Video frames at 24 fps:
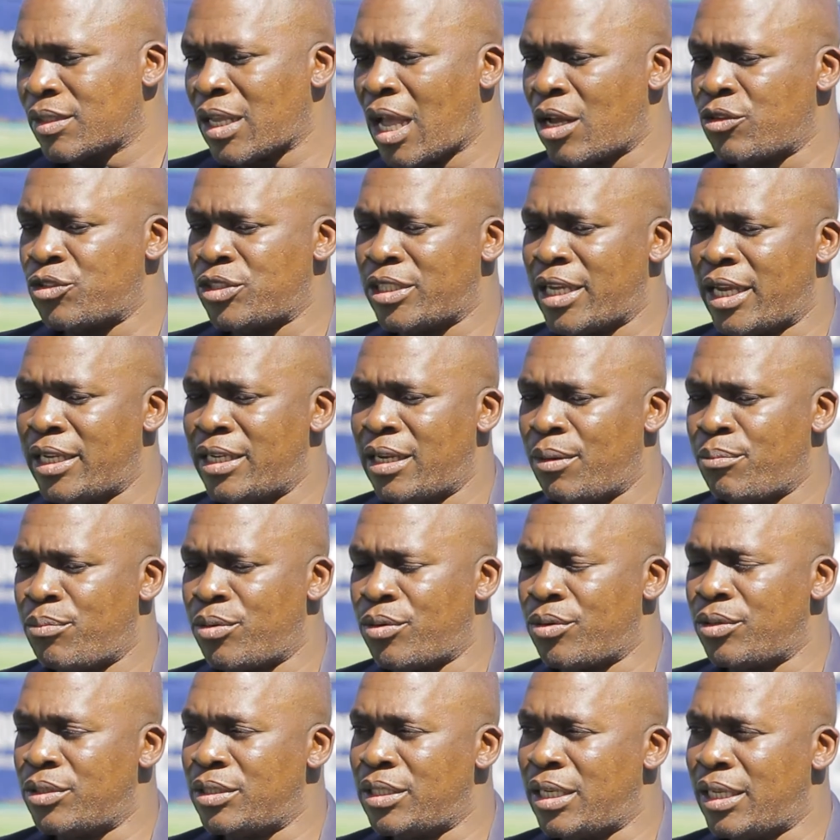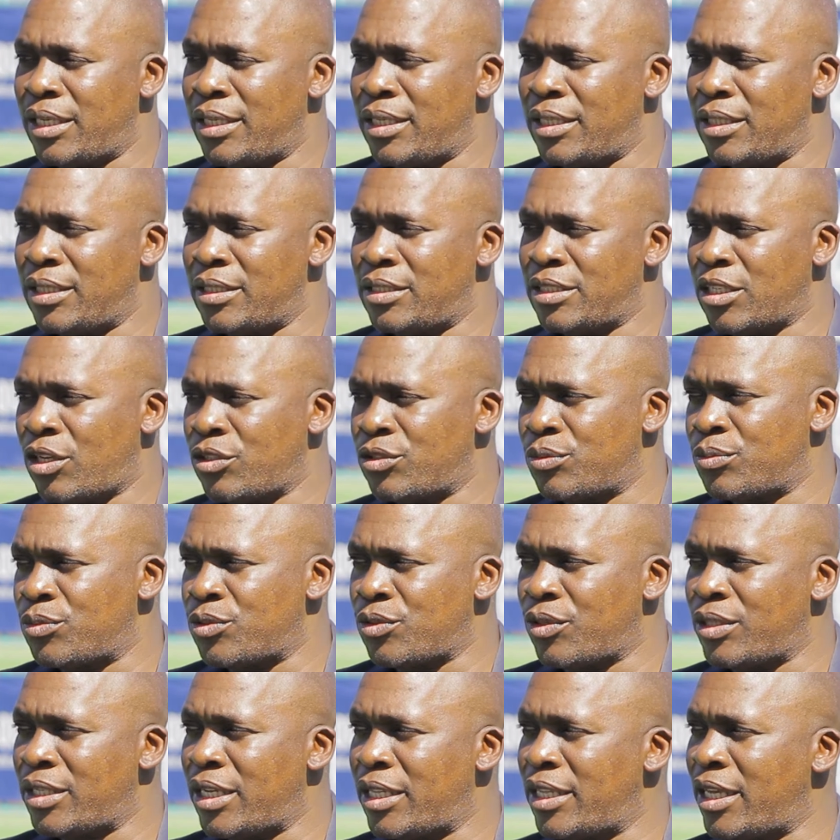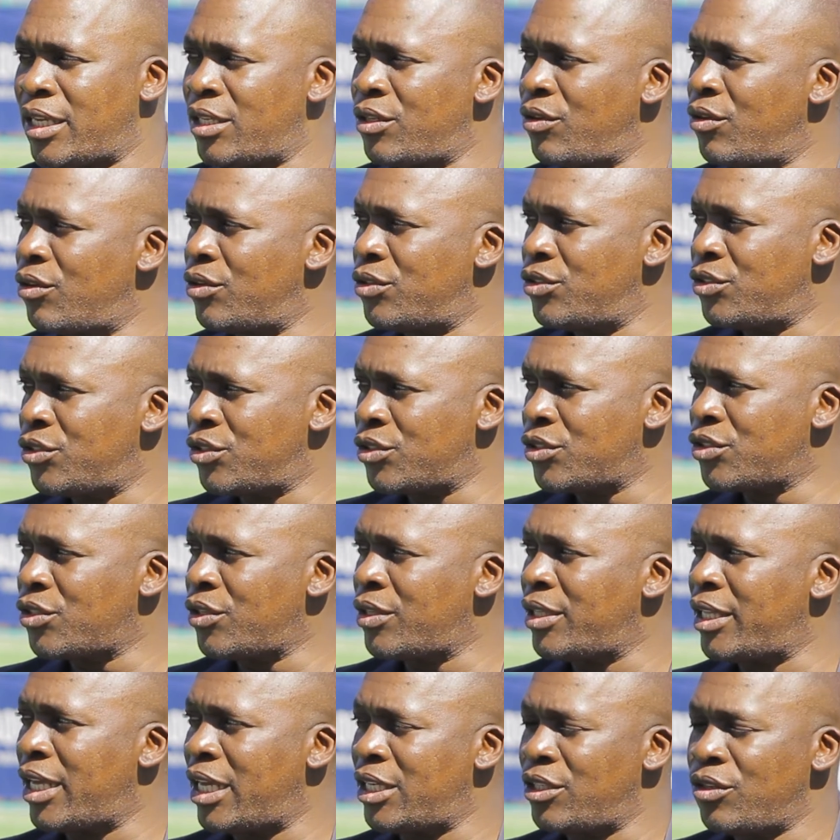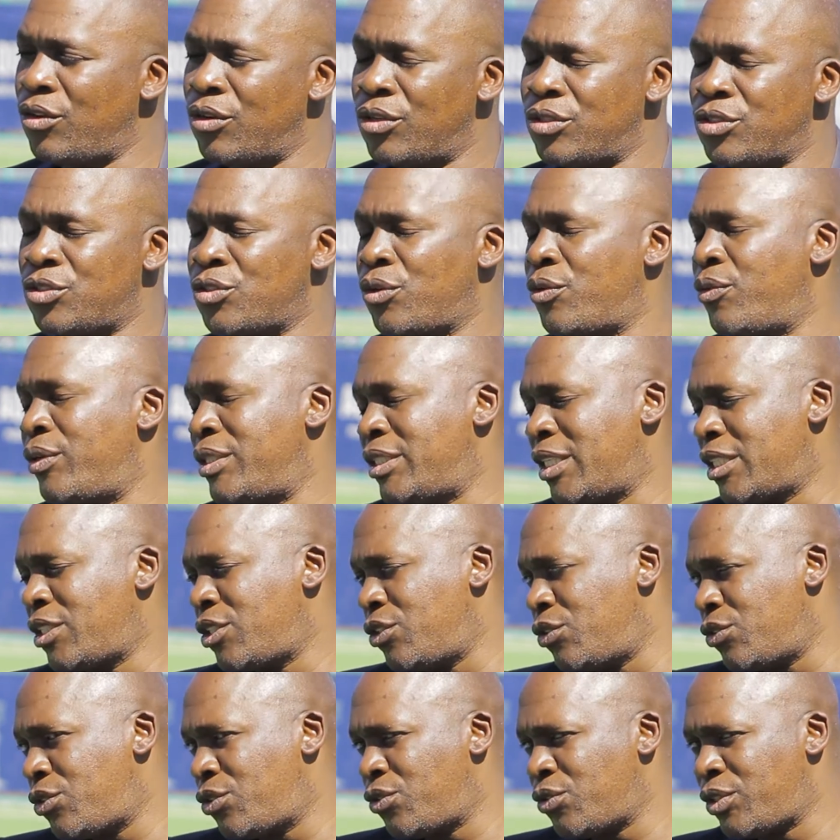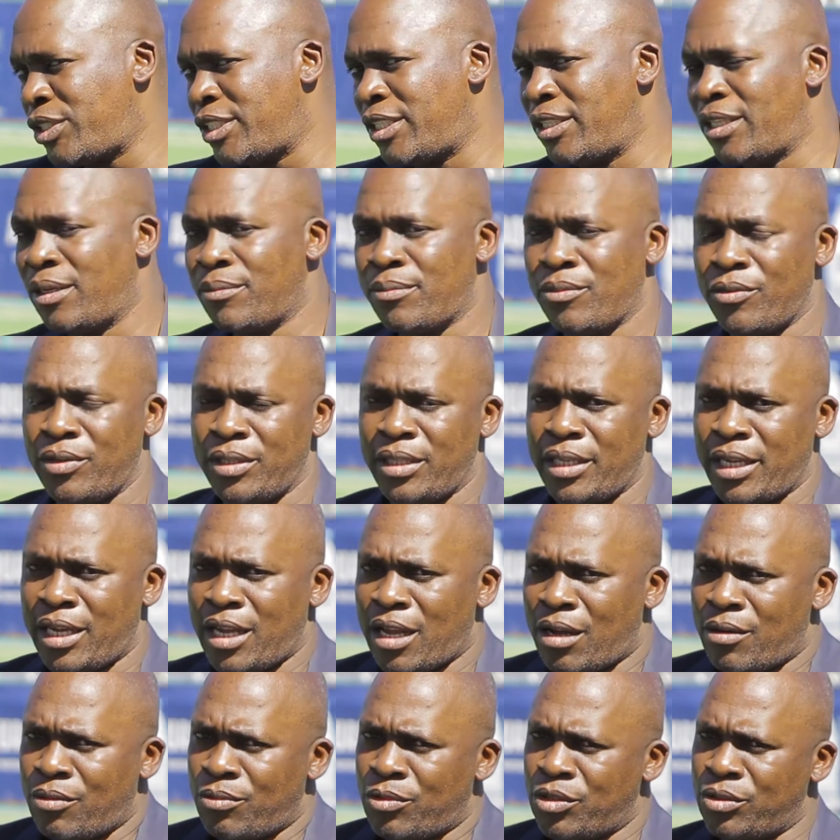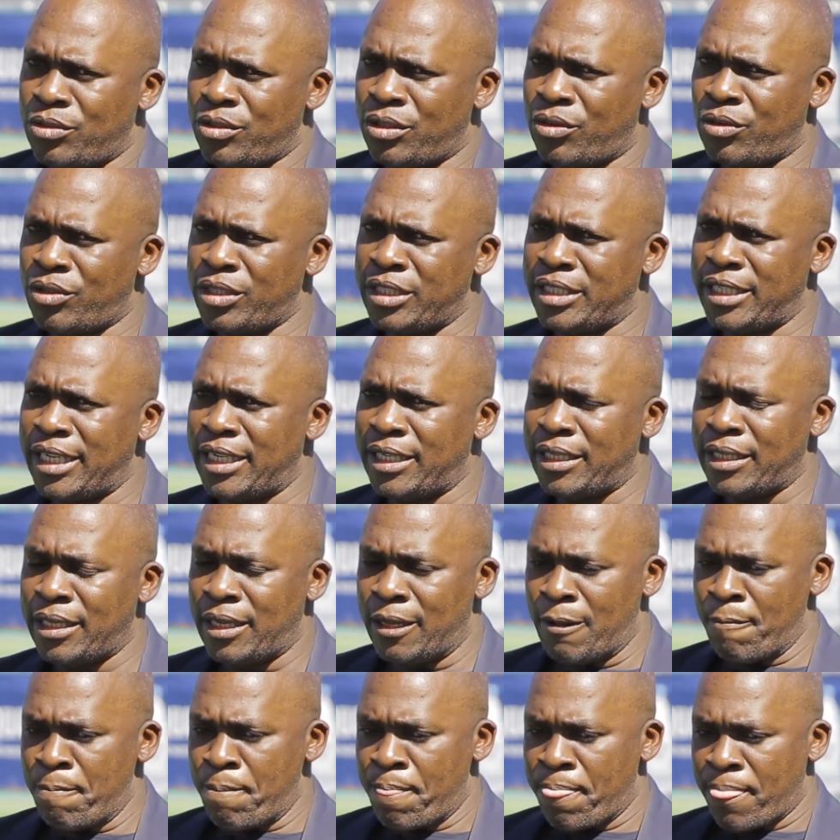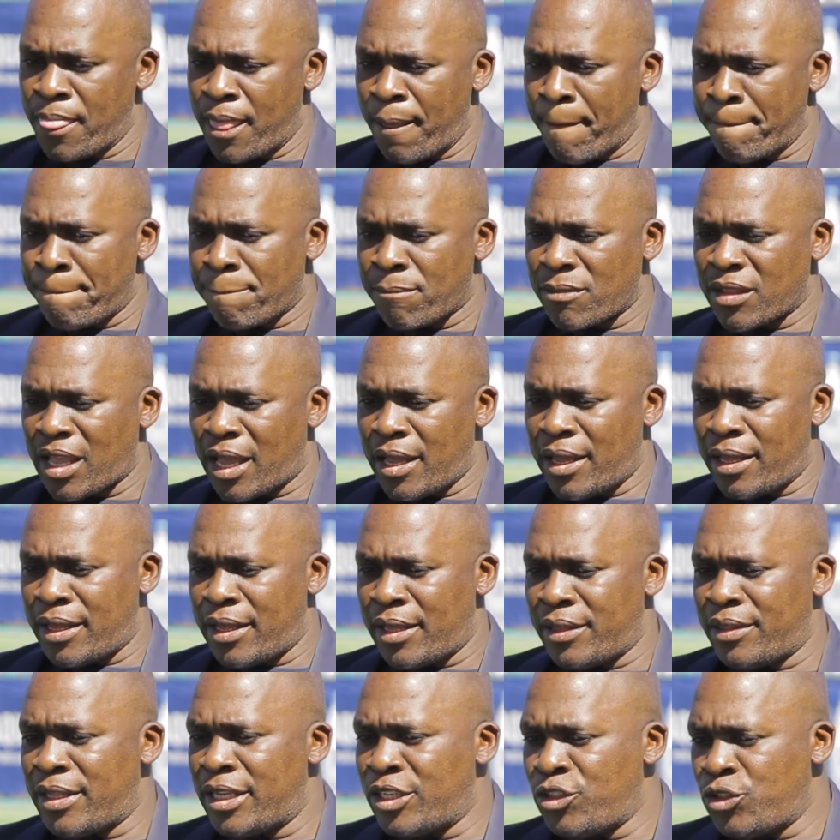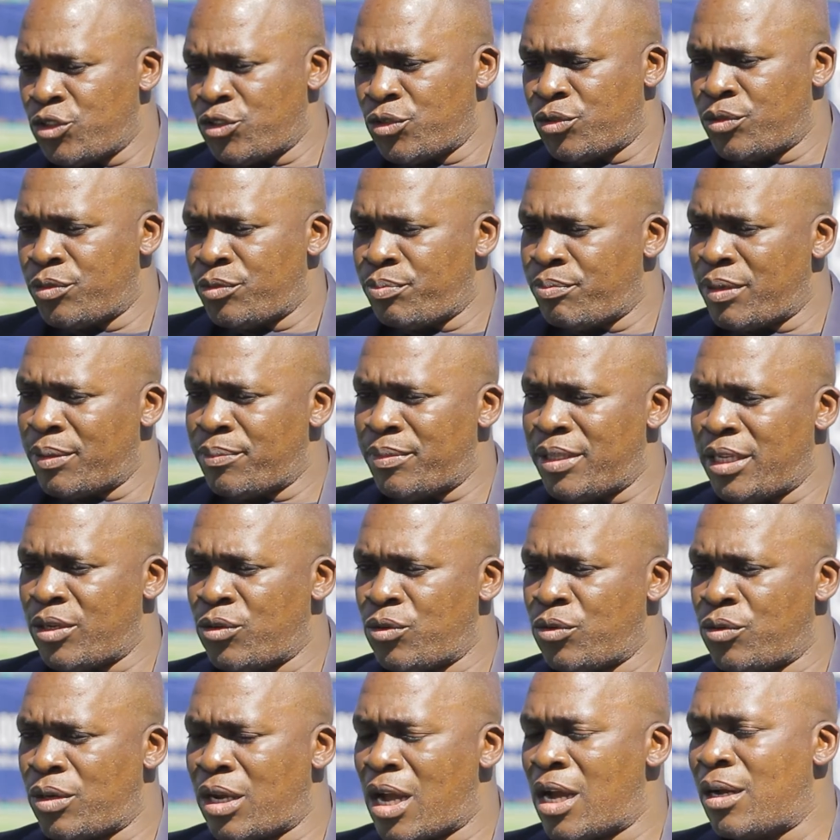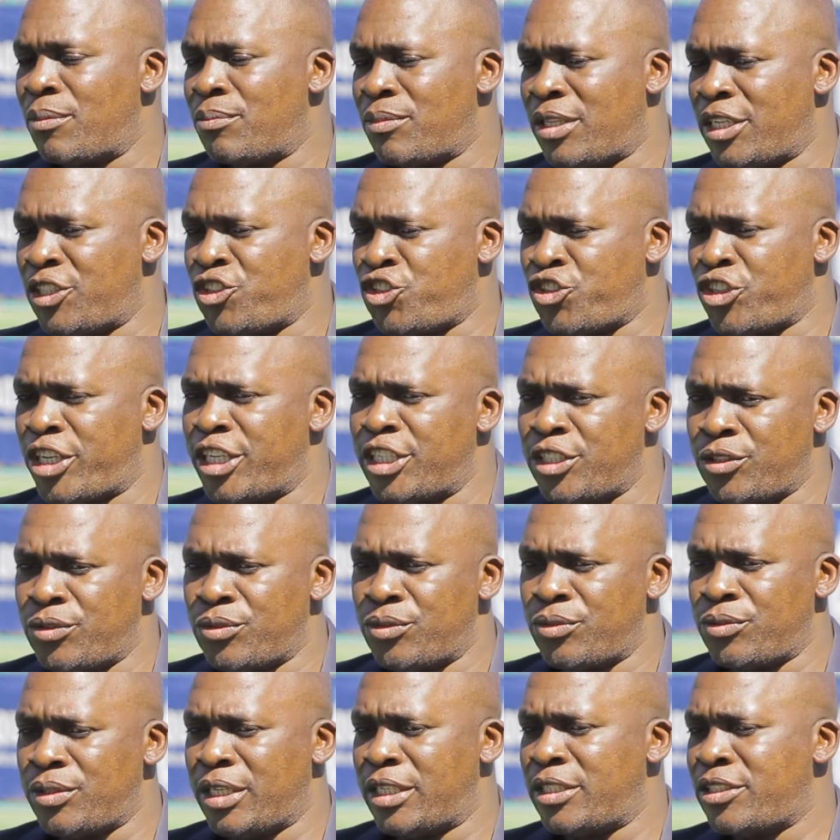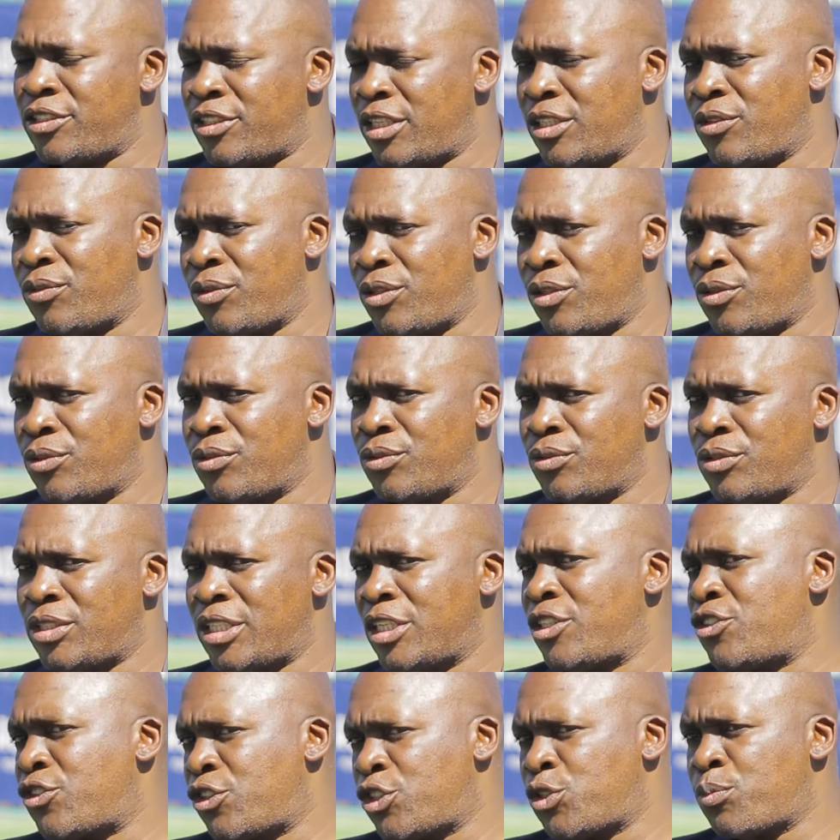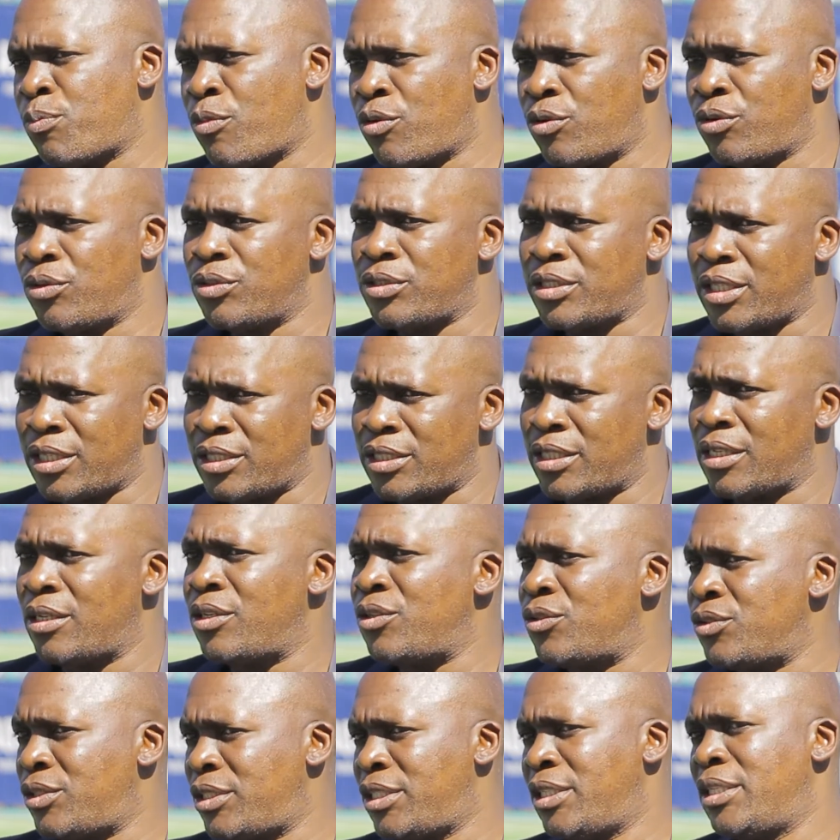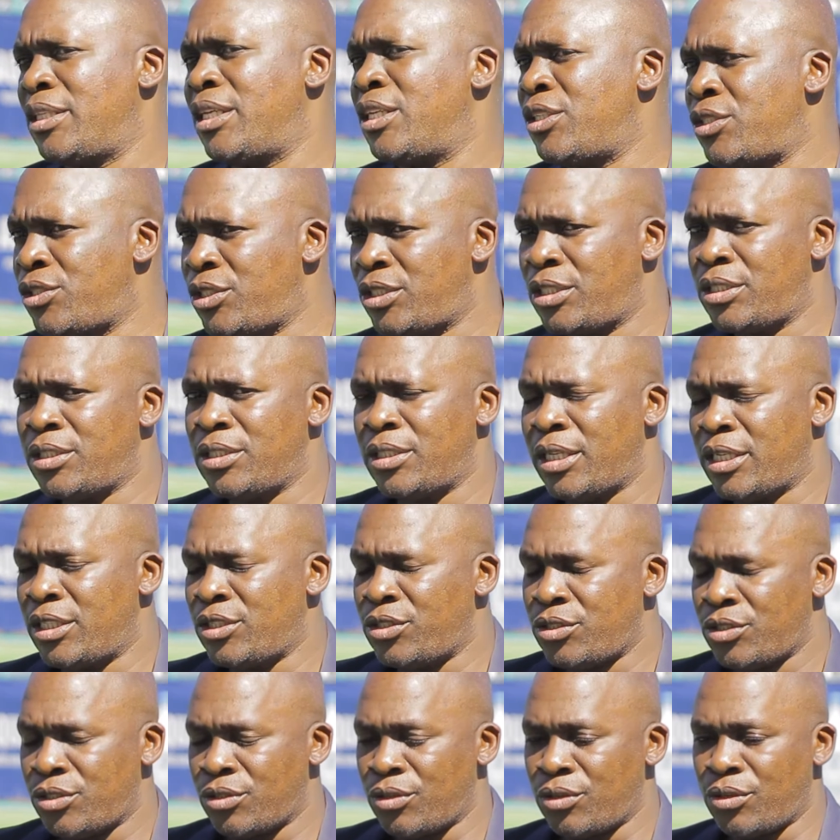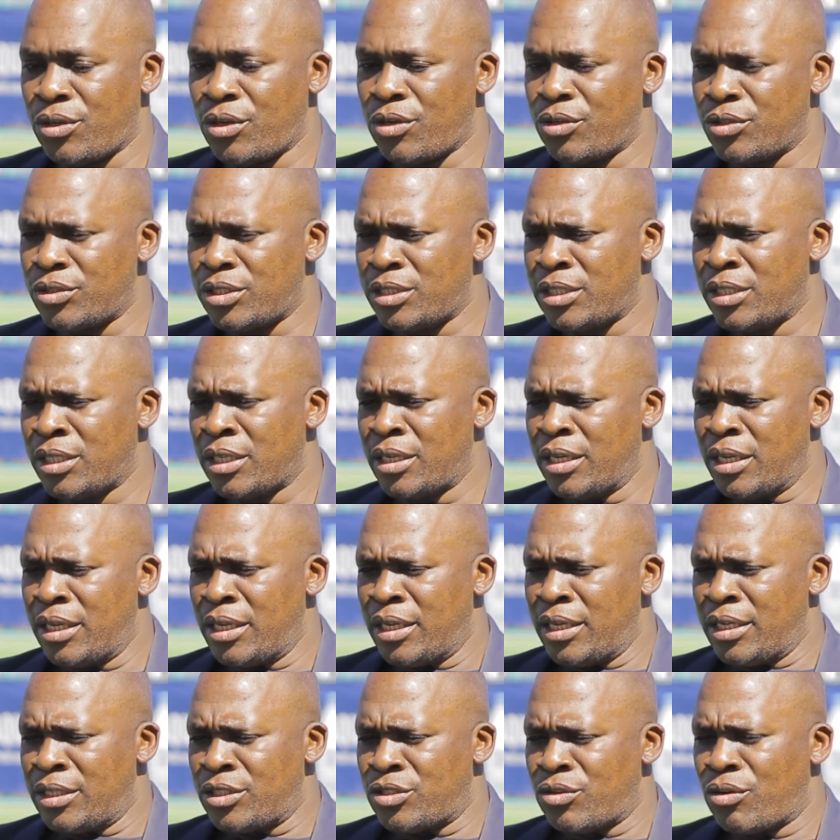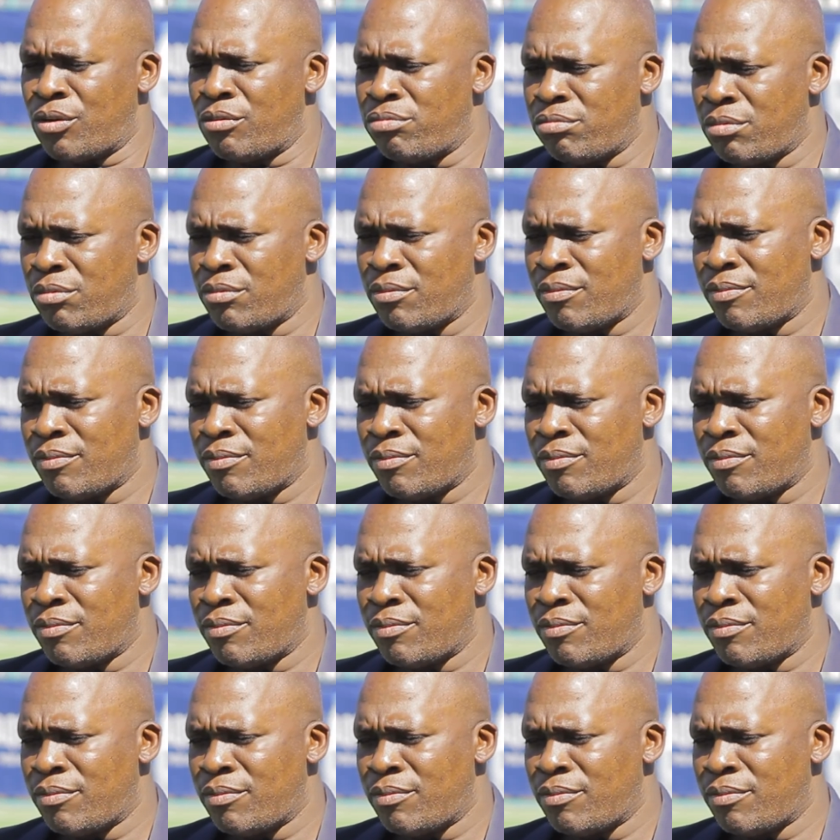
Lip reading: outside abroad, and the Charles Msonda, they had gone, Johnston, they had gone. So we just used to see them when they come on holiday. And then maybe they will come, they train with you, Central Sports, and then you see they show course. So